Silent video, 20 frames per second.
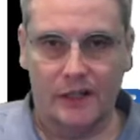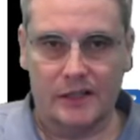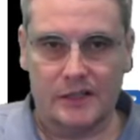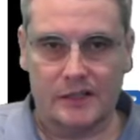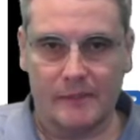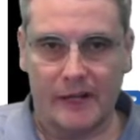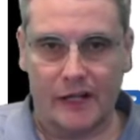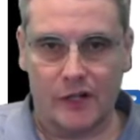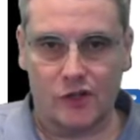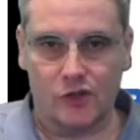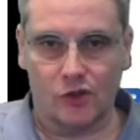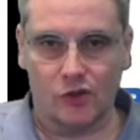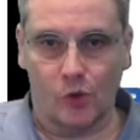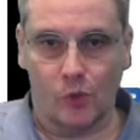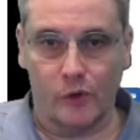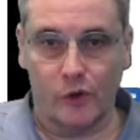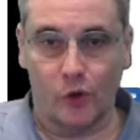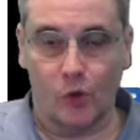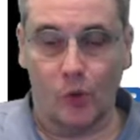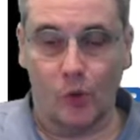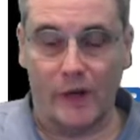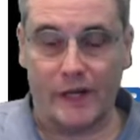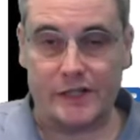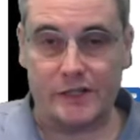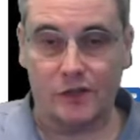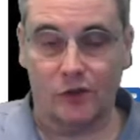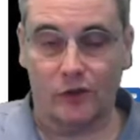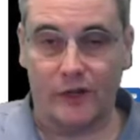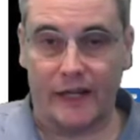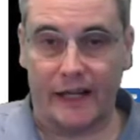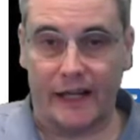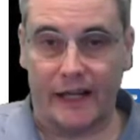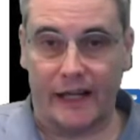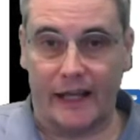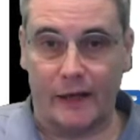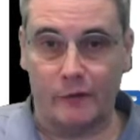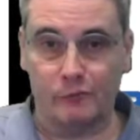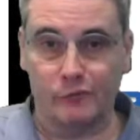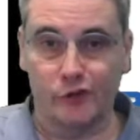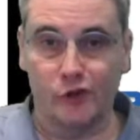to make sure we're always looking at
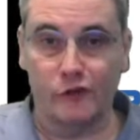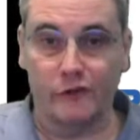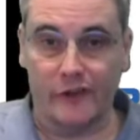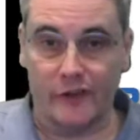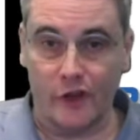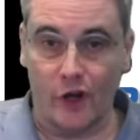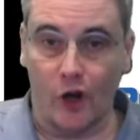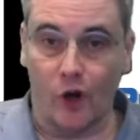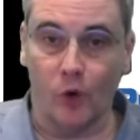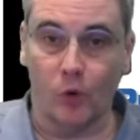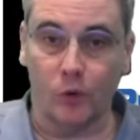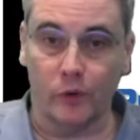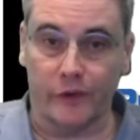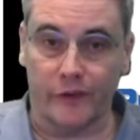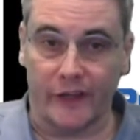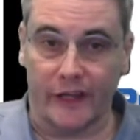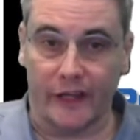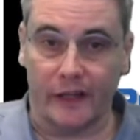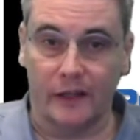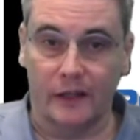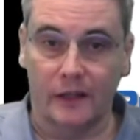improving the whole thing.